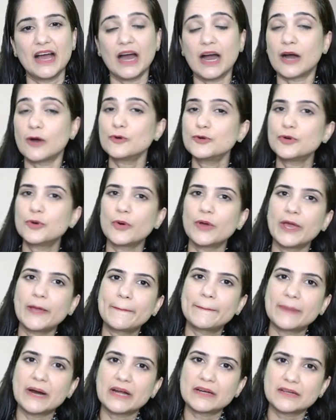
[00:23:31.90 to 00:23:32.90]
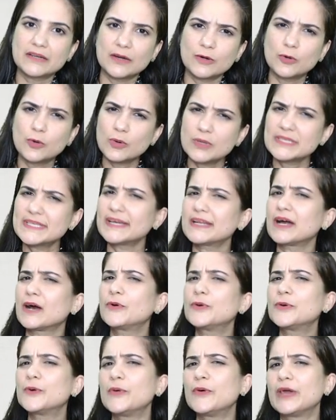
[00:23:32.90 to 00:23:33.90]
Outgoing partner. Who is an
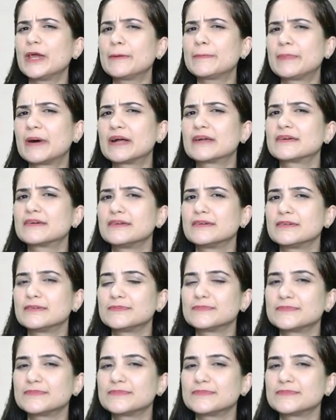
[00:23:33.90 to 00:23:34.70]
outgoing partner?